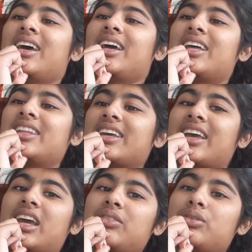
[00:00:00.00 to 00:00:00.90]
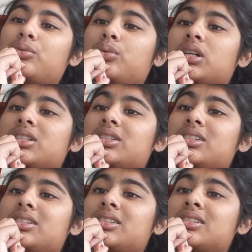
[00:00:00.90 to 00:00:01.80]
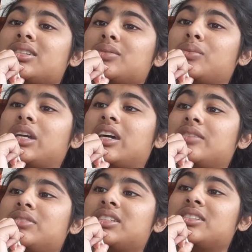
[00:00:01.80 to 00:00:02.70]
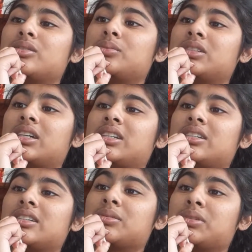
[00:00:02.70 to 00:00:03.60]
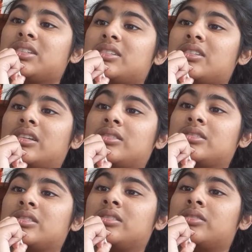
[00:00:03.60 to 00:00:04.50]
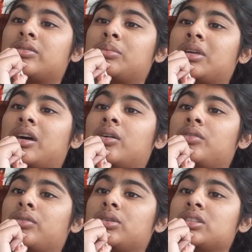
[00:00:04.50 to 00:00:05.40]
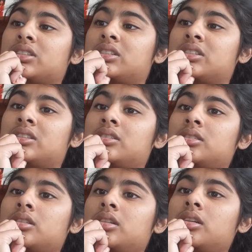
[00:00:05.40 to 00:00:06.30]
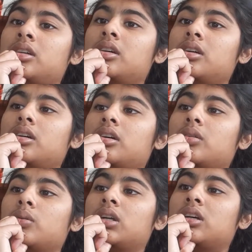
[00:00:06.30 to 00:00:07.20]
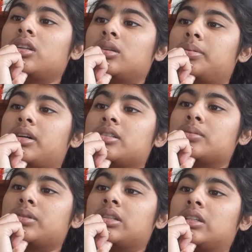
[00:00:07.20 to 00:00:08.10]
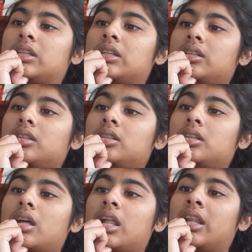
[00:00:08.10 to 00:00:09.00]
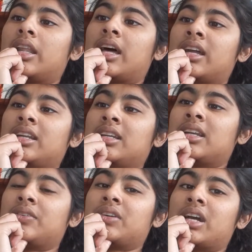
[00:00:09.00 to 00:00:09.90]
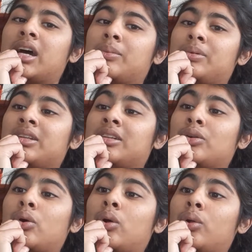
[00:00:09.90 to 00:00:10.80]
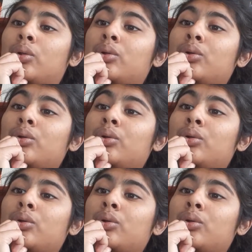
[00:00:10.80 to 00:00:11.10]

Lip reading: in the Cave of Wonders, we have to assume Aladdin takes place 10,000 years from now. Of course, there's one other possibility. Aladdin never happened at all.